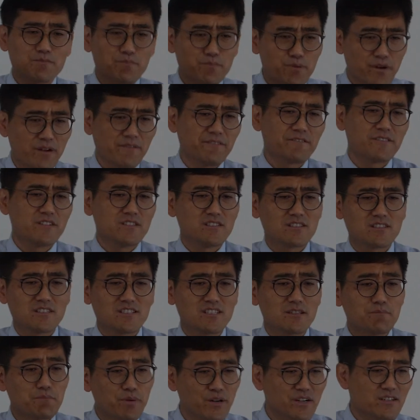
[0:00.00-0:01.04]

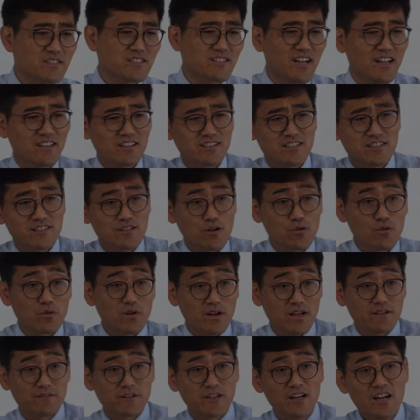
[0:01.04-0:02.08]
preferences and personalities or
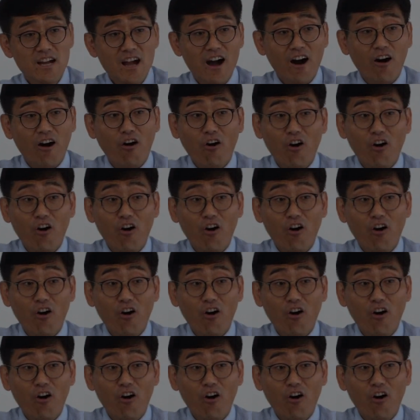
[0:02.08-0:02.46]
whatever,